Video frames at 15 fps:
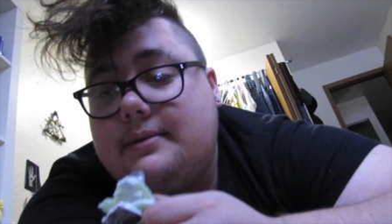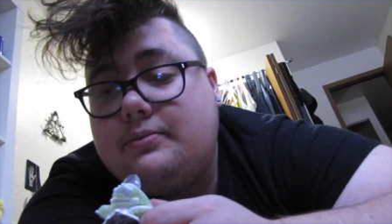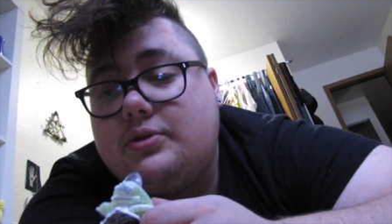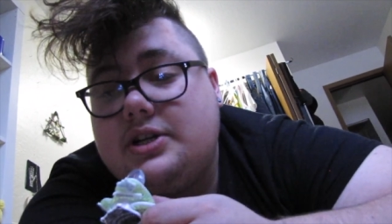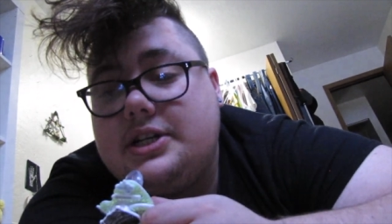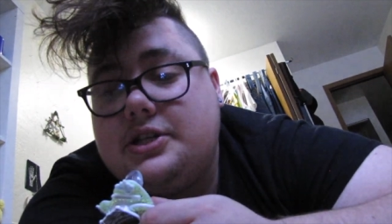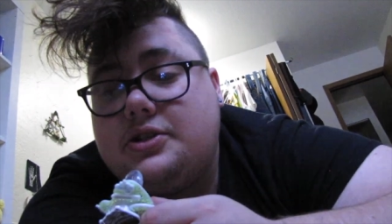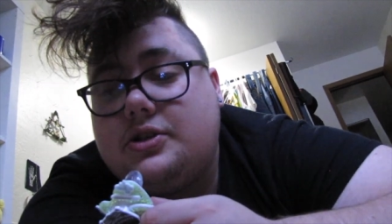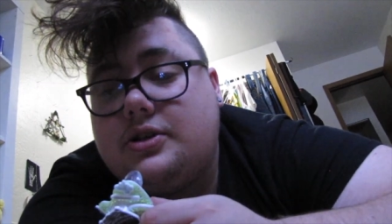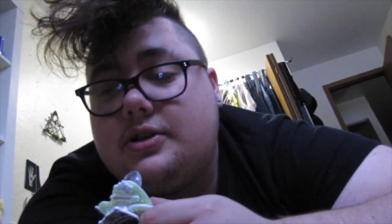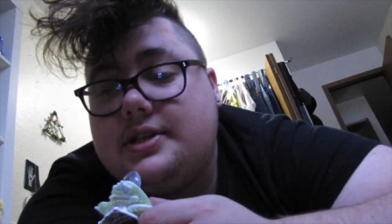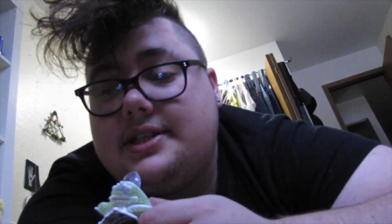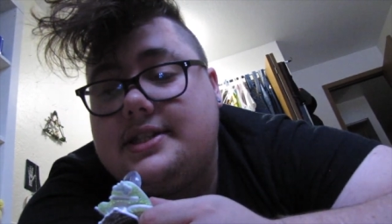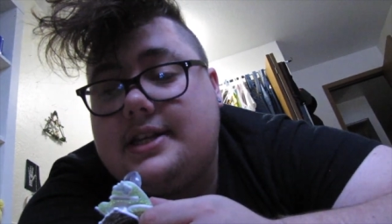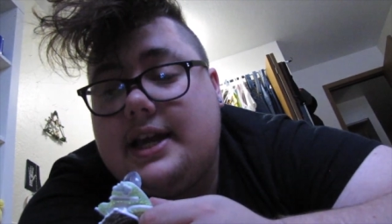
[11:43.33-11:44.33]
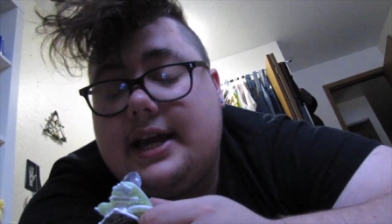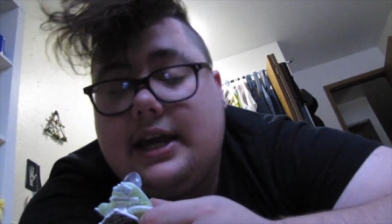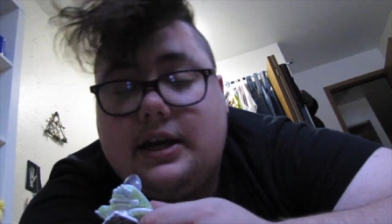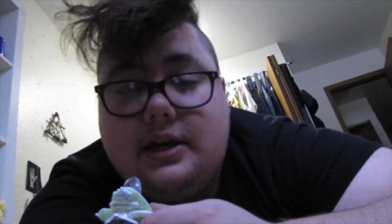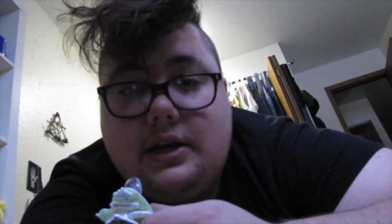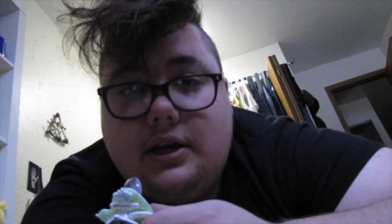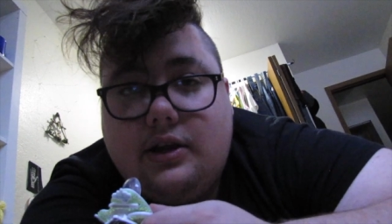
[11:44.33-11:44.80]
I'm pretty sure it's
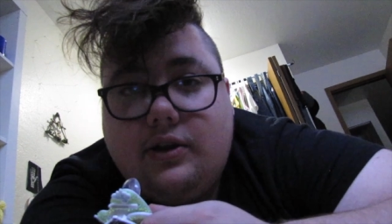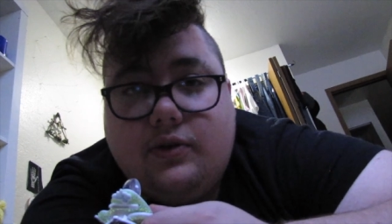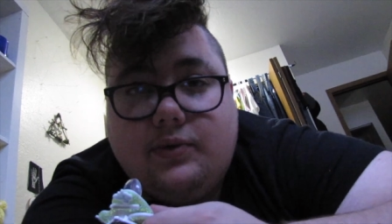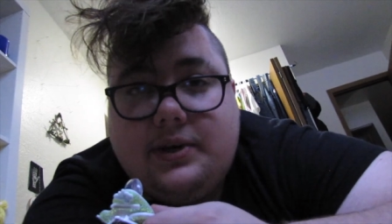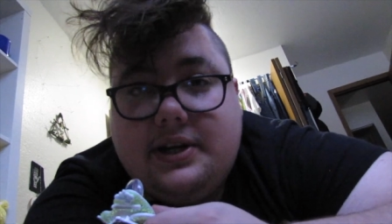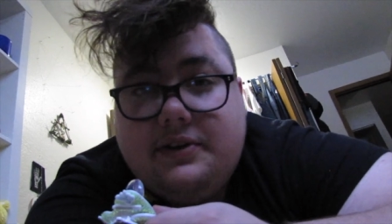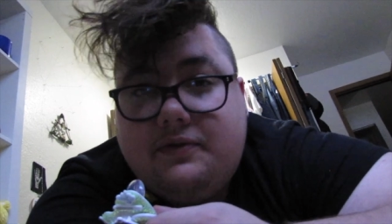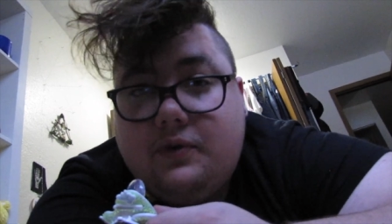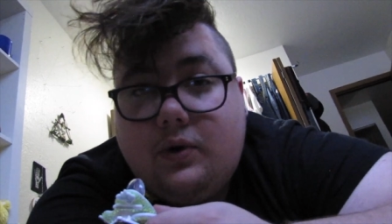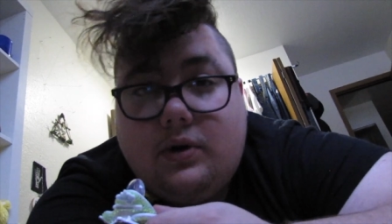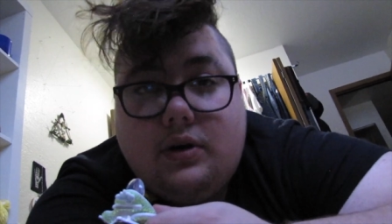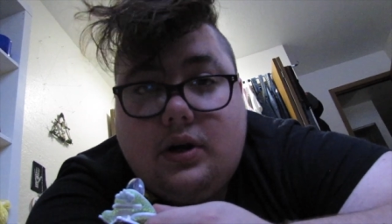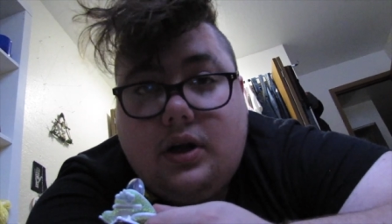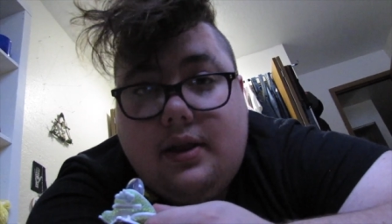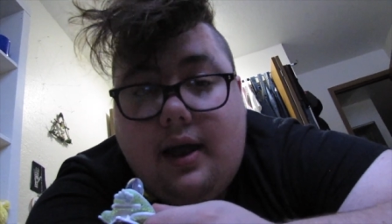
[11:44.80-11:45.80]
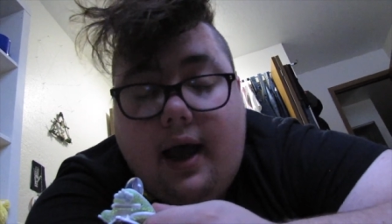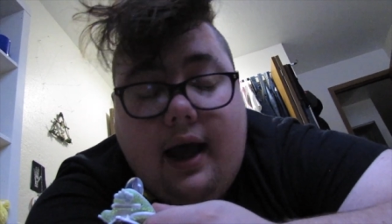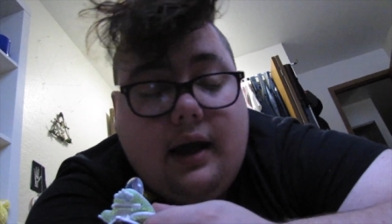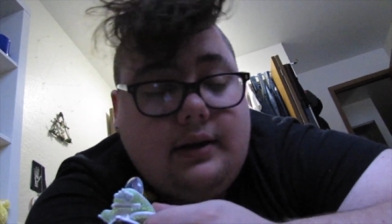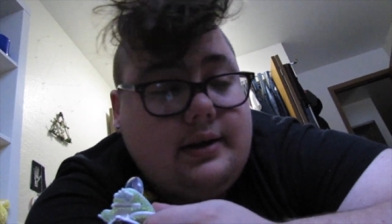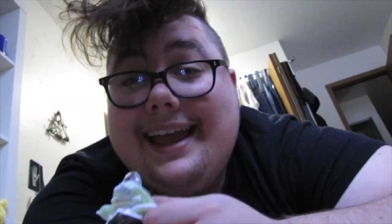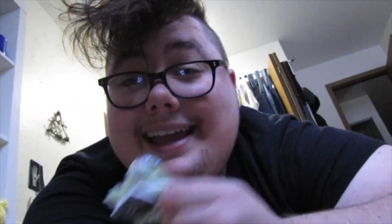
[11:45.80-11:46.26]
like 3-4 o'clock.